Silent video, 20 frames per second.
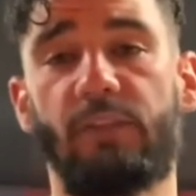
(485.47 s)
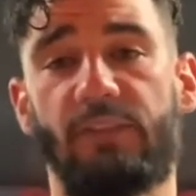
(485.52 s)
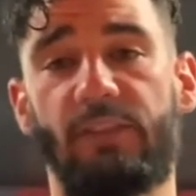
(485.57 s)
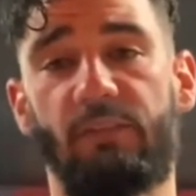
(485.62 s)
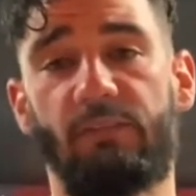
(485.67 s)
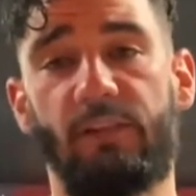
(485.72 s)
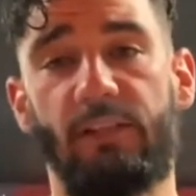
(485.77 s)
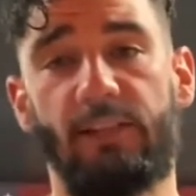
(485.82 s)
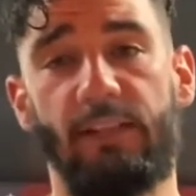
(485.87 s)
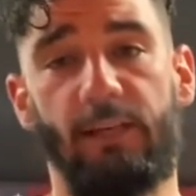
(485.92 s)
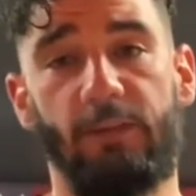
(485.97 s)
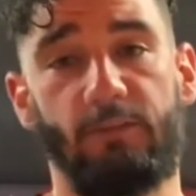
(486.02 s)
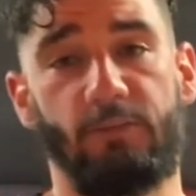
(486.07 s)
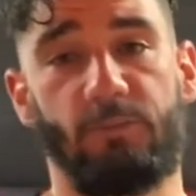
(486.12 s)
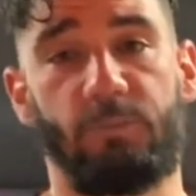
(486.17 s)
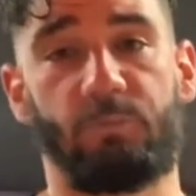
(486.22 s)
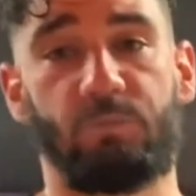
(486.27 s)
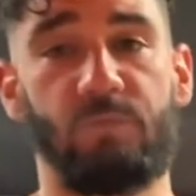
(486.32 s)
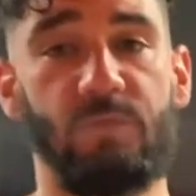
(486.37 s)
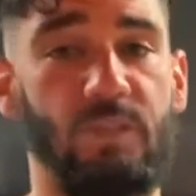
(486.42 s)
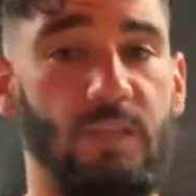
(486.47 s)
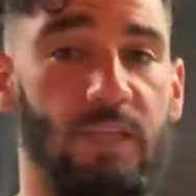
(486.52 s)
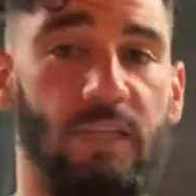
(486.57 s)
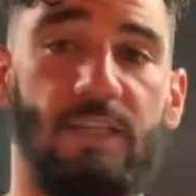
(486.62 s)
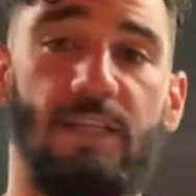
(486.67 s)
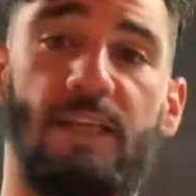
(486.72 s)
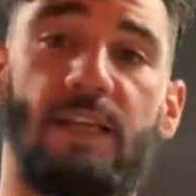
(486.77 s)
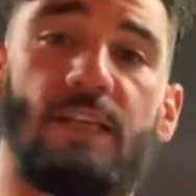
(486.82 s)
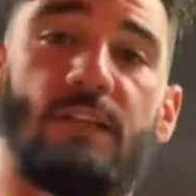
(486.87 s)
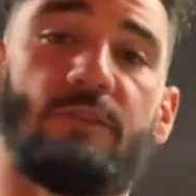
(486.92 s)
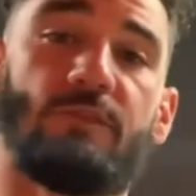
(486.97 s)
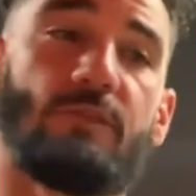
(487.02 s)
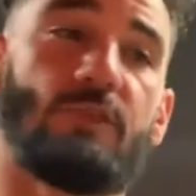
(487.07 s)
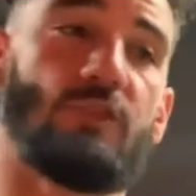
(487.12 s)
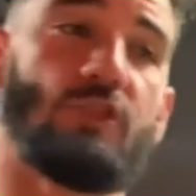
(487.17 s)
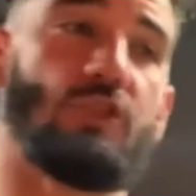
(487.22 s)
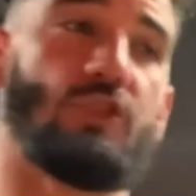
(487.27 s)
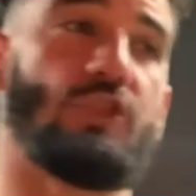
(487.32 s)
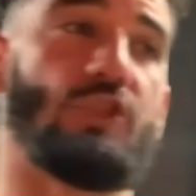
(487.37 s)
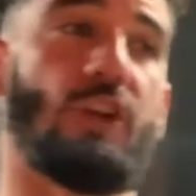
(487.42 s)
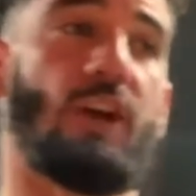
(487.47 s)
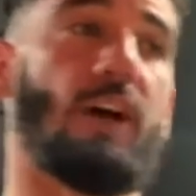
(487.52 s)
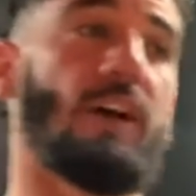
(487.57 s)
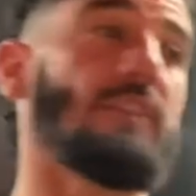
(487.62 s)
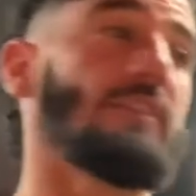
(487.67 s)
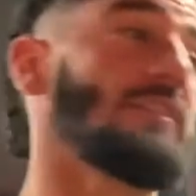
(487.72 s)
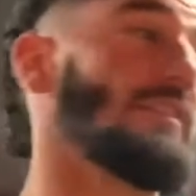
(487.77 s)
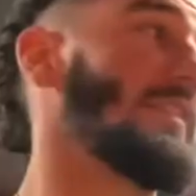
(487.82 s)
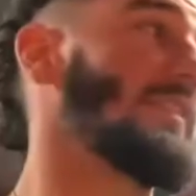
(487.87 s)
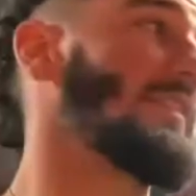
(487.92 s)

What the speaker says: $70,000. Again, just the